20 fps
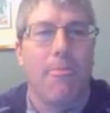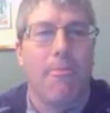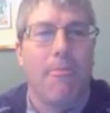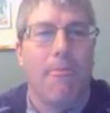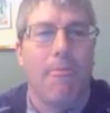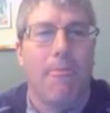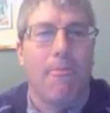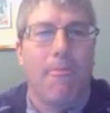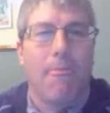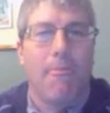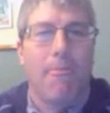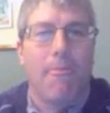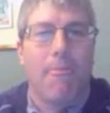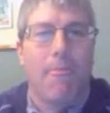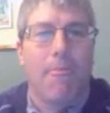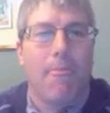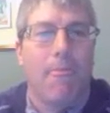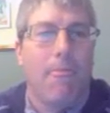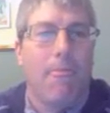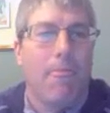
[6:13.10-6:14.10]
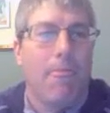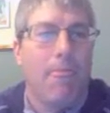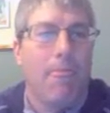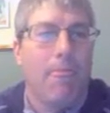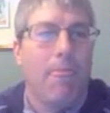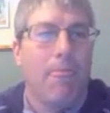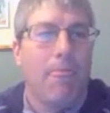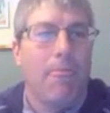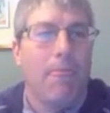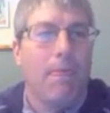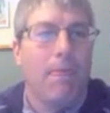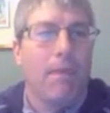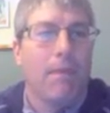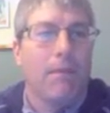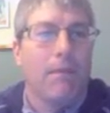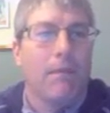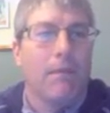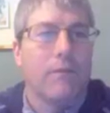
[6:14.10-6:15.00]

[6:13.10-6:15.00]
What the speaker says: (silence)